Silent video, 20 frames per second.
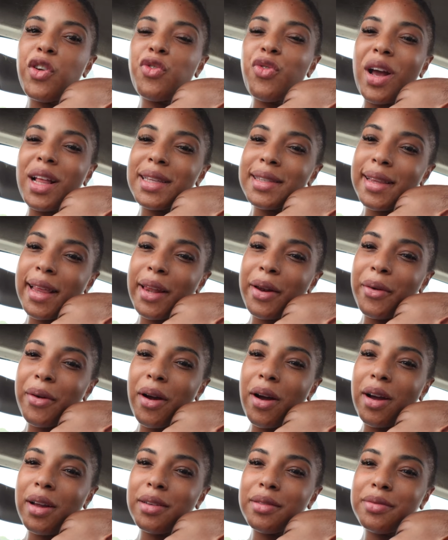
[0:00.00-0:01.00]
few friends later
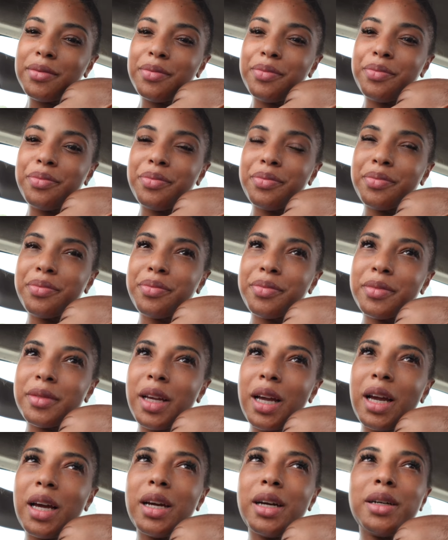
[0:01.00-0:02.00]
on.
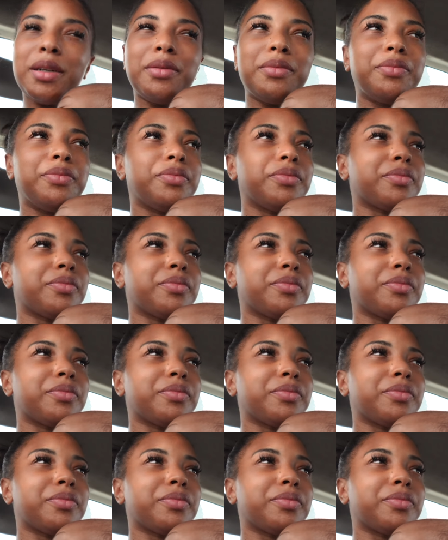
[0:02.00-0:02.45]
Yeah.